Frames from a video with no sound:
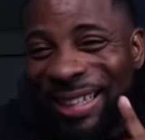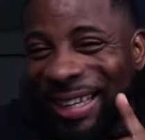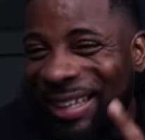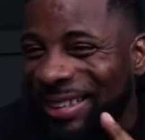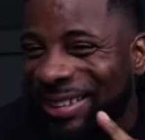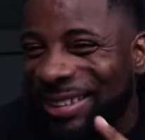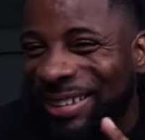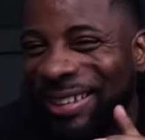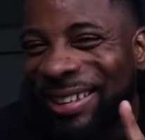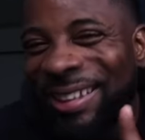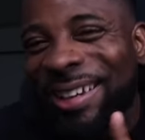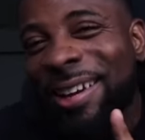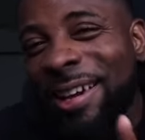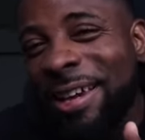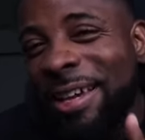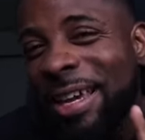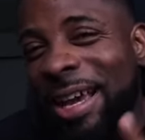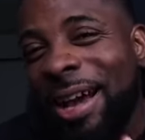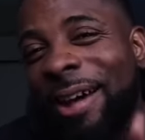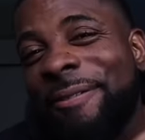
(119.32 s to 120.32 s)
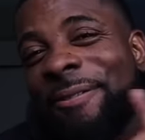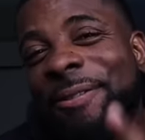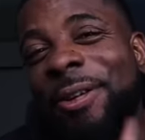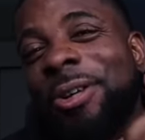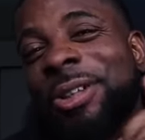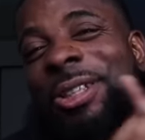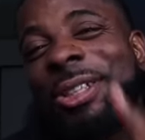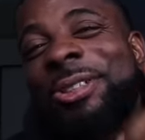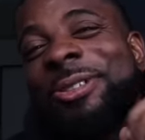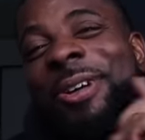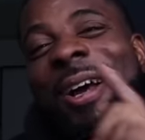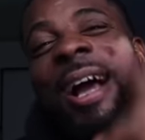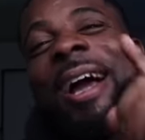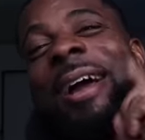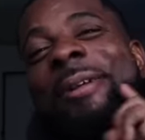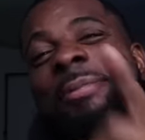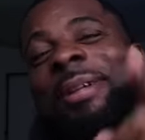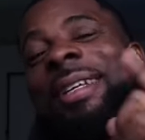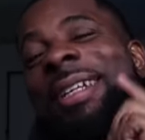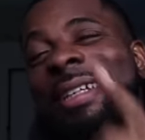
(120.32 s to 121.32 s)
y'all, y'all folks
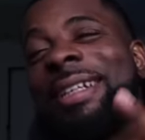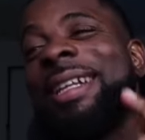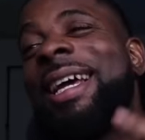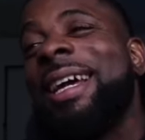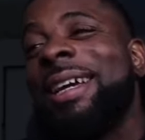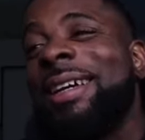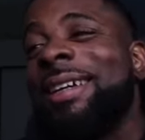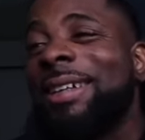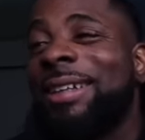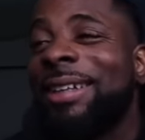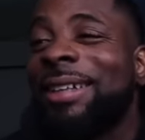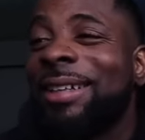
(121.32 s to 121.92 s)
trying me today.